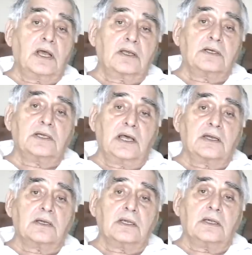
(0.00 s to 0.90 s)
I could
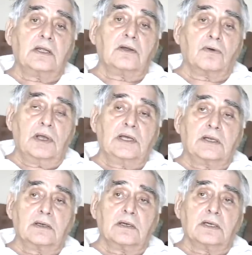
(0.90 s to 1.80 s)
get
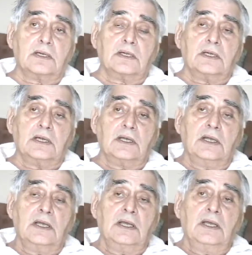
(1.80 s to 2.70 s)
around.
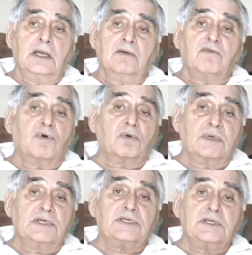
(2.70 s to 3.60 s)
For
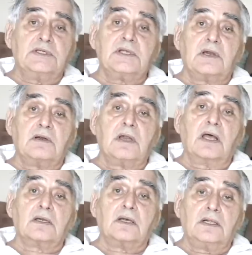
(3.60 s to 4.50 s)
reasons that are
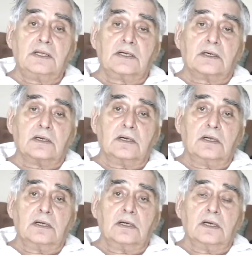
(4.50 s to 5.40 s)
not clear,
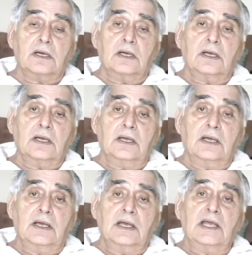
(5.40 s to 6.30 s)

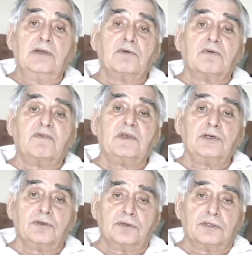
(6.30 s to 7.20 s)
he
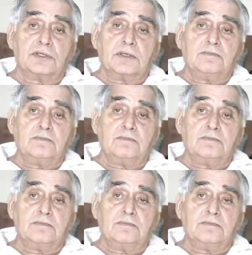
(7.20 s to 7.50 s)
refused.